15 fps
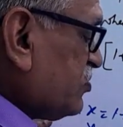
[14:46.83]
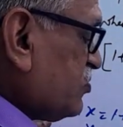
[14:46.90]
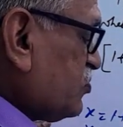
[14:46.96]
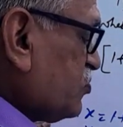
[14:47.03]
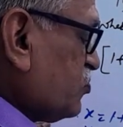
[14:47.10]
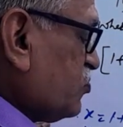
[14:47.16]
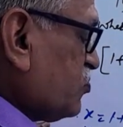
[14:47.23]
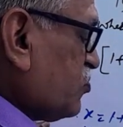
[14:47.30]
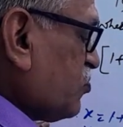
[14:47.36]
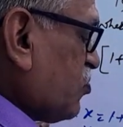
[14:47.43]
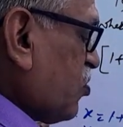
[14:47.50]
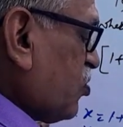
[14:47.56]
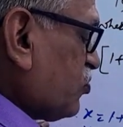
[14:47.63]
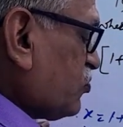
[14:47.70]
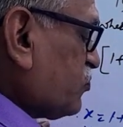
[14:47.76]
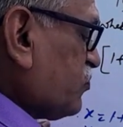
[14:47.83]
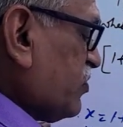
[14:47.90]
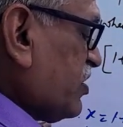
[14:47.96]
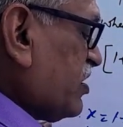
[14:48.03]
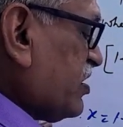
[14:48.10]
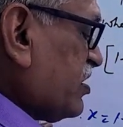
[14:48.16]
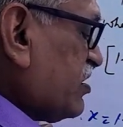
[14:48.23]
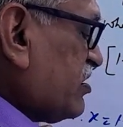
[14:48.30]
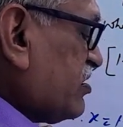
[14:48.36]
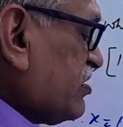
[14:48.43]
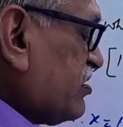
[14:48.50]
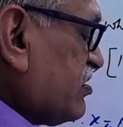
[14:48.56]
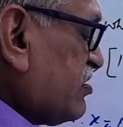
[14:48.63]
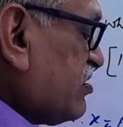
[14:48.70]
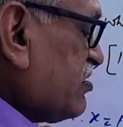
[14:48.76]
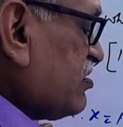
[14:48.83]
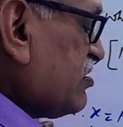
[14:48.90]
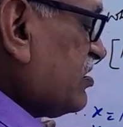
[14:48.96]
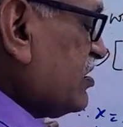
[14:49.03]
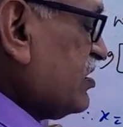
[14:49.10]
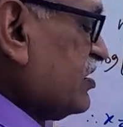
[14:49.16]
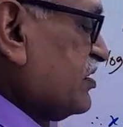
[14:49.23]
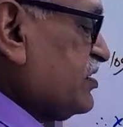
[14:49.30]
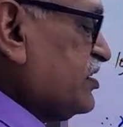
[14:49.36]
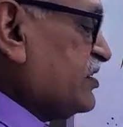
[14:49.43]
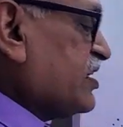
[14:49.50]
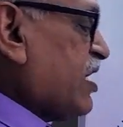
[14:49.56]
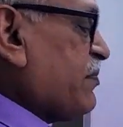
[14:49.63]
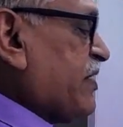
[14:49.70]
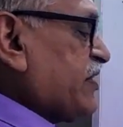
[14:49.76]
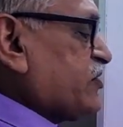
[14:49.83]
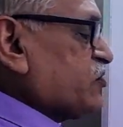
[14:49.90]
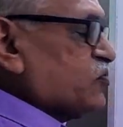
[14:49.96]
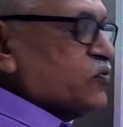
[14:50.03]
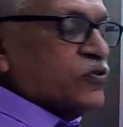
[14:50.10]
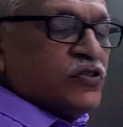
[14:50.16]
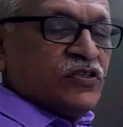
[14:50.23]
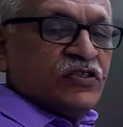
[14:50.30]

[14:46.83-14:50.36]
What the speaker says: 2 cos square theta by 2.